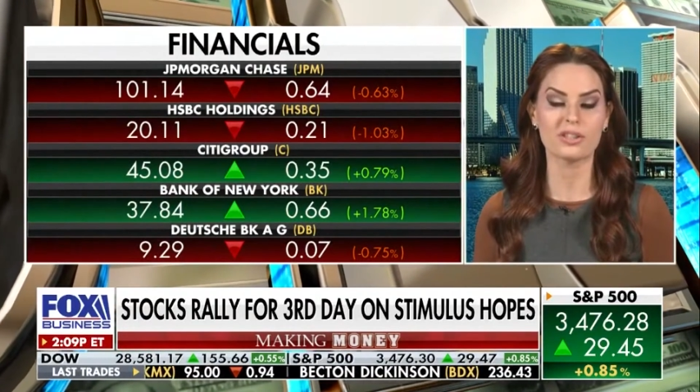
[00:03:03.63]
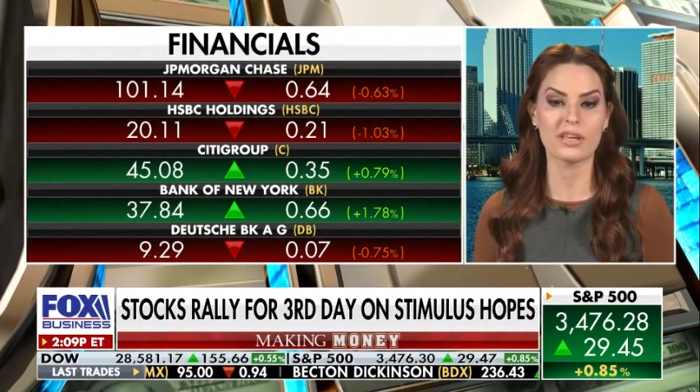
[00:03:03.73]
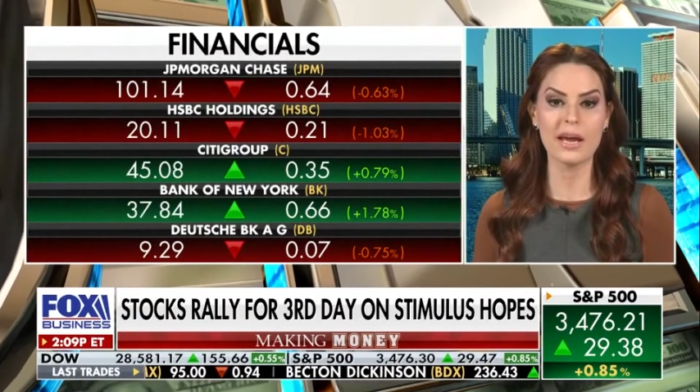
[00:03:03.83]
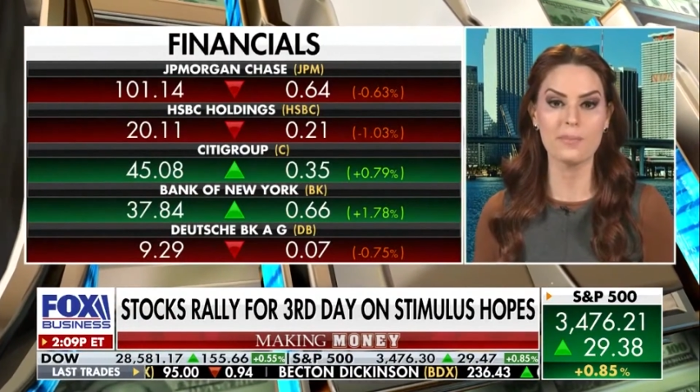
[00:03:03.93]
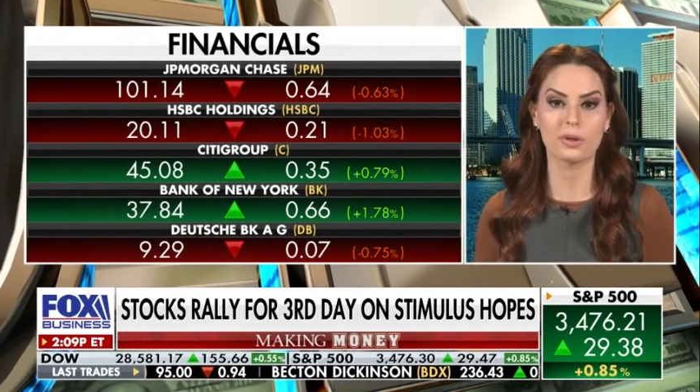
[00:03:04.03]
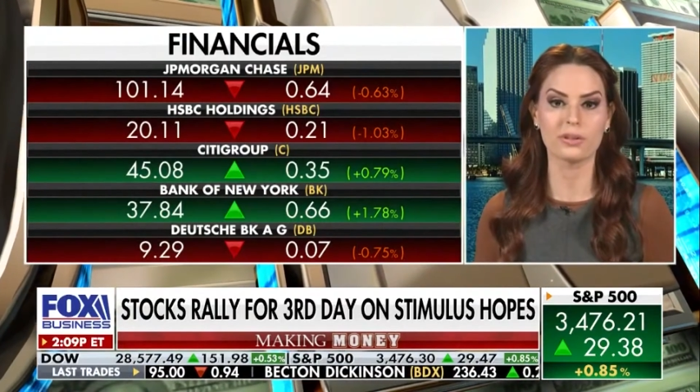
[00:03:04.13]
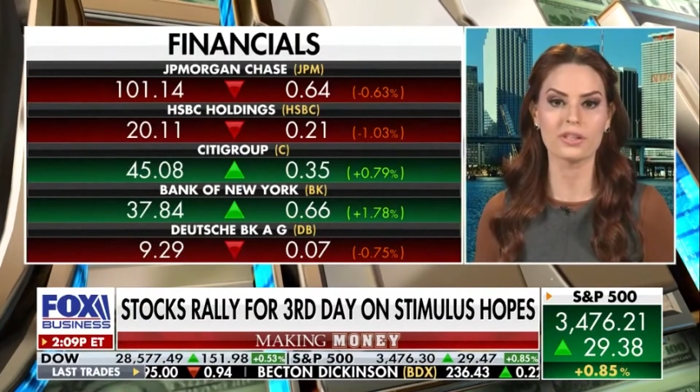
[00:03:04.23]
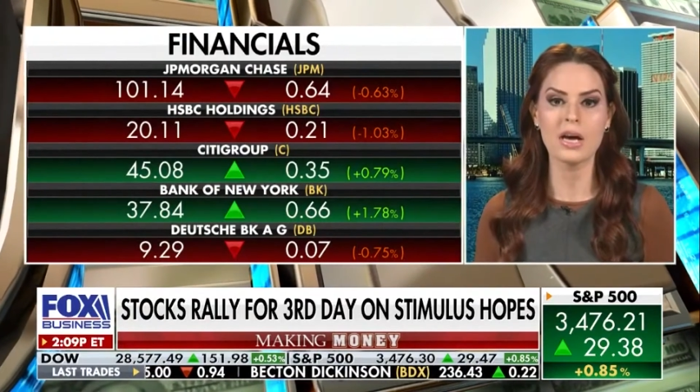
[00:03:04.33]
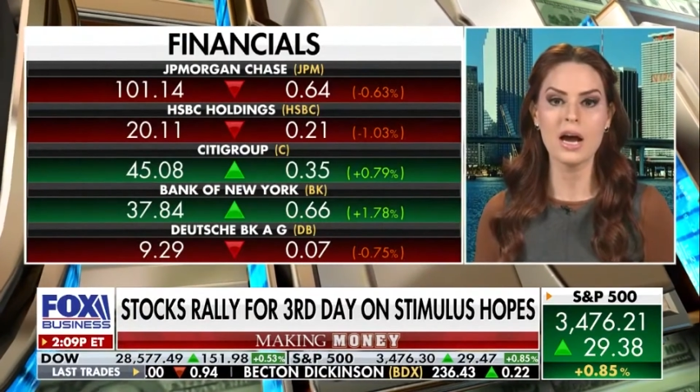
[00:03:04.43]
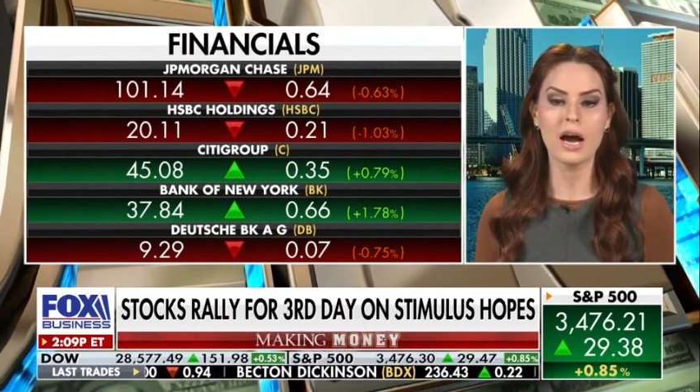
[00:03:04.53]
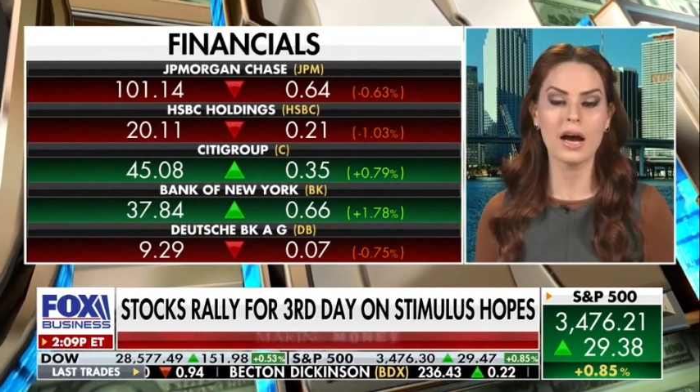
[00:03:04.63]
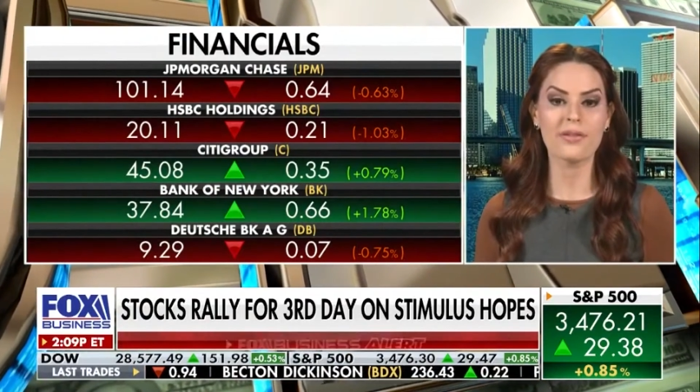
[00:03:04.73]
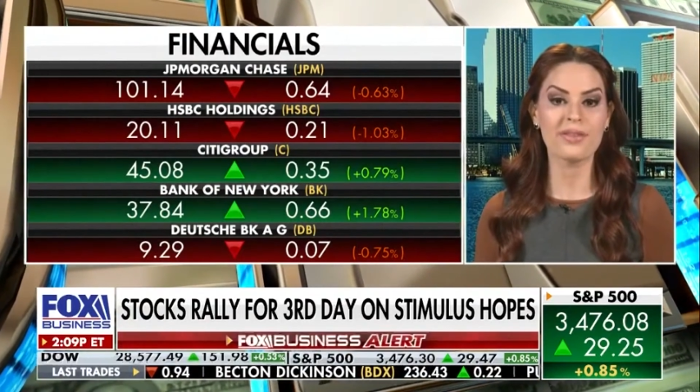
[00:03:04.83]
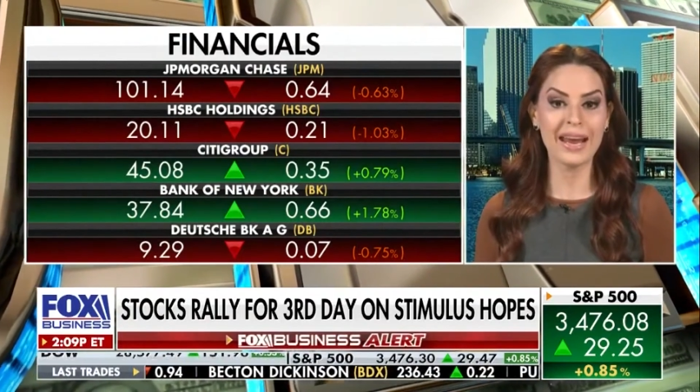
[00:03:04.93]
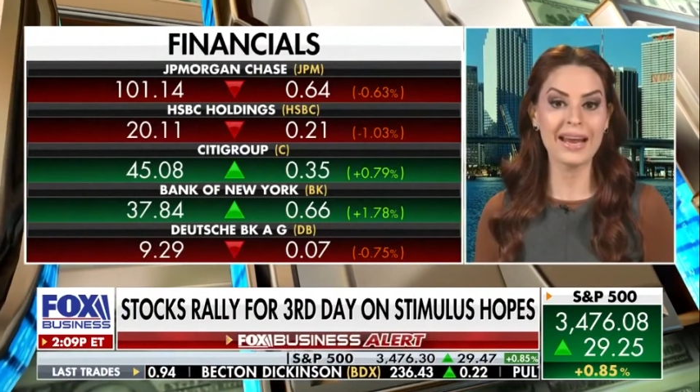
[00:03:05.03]
staples.
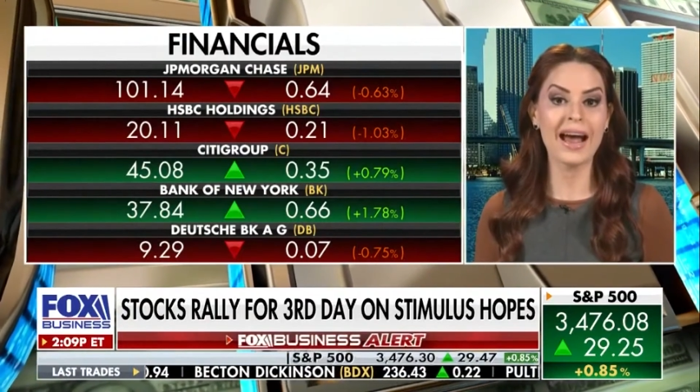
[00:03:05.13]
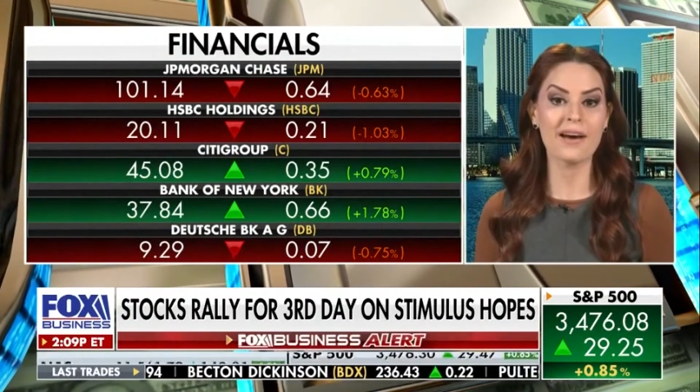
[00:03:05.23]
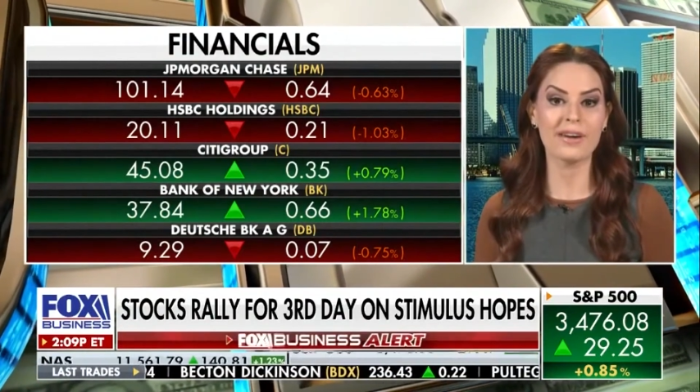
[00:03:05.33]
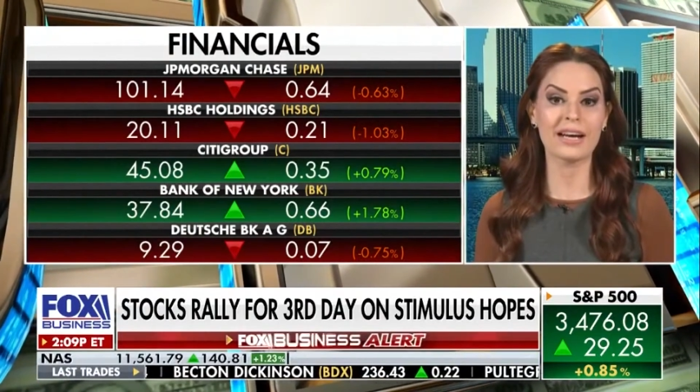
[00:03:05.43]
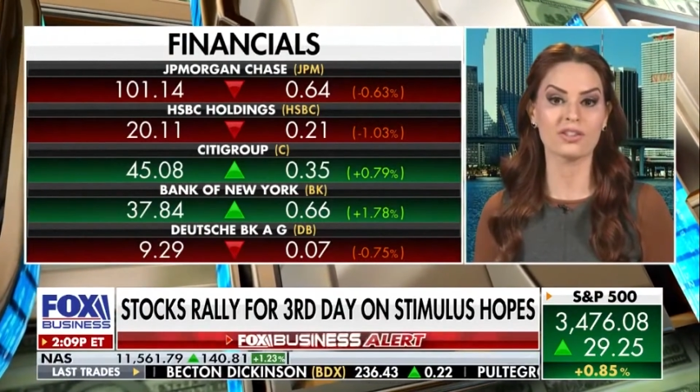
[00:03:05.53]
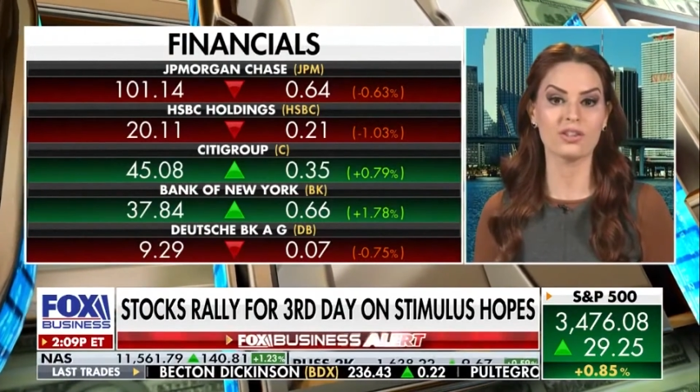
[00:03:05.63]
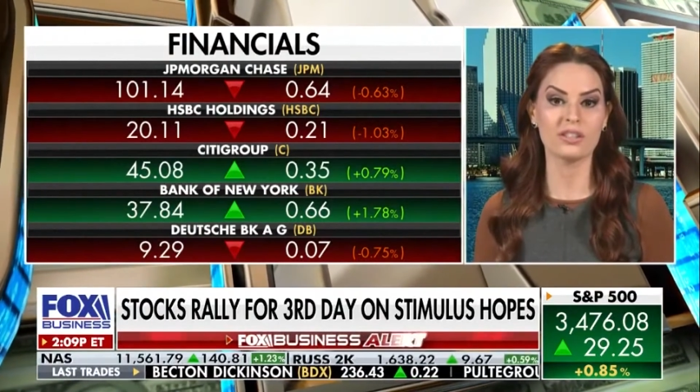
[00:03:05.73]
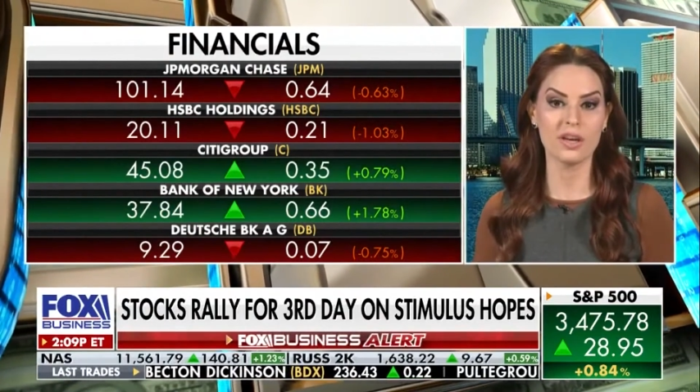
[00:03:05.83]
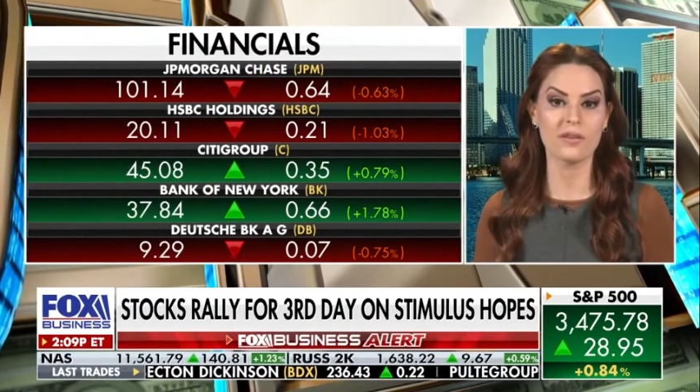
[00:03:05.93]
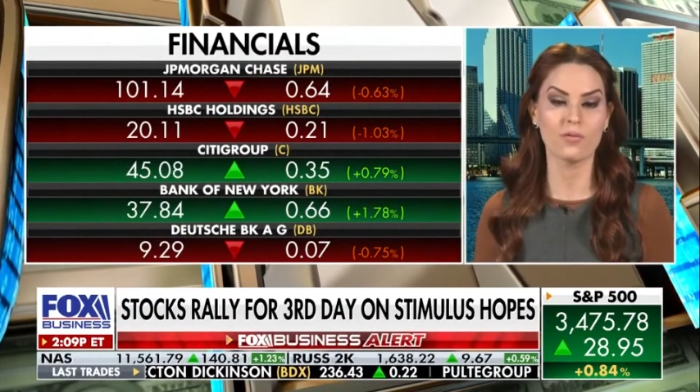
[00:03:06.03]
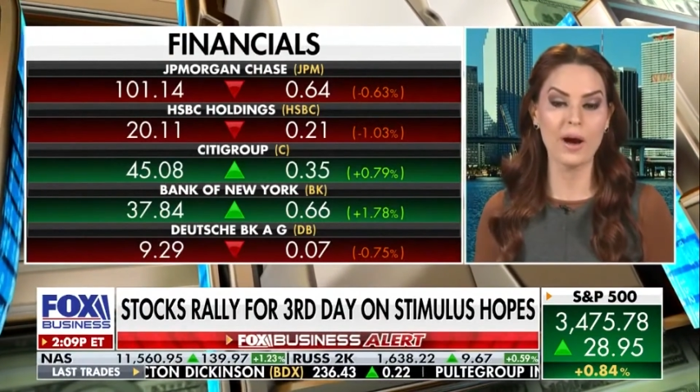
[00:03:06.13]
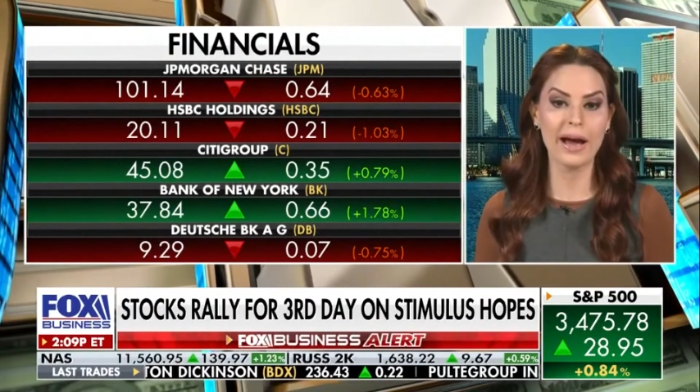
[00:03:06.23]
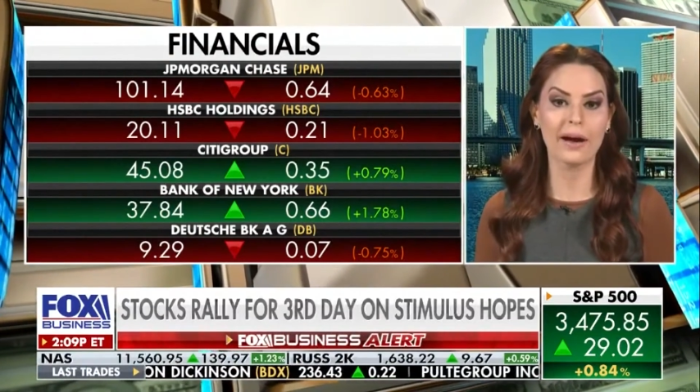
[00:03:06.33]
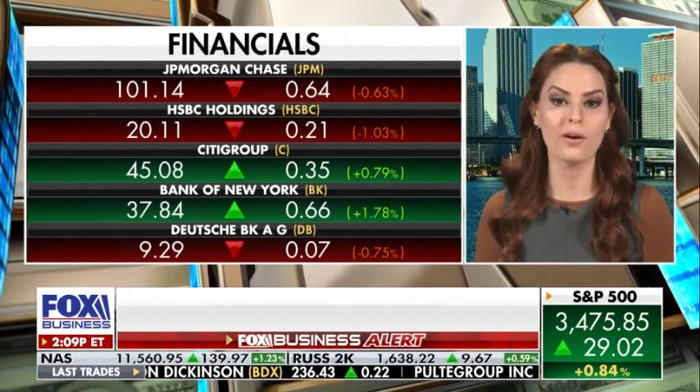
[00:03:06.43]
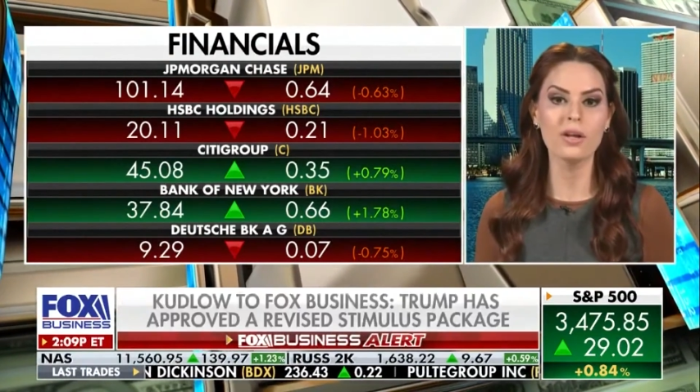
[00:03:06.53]
They have actually done well.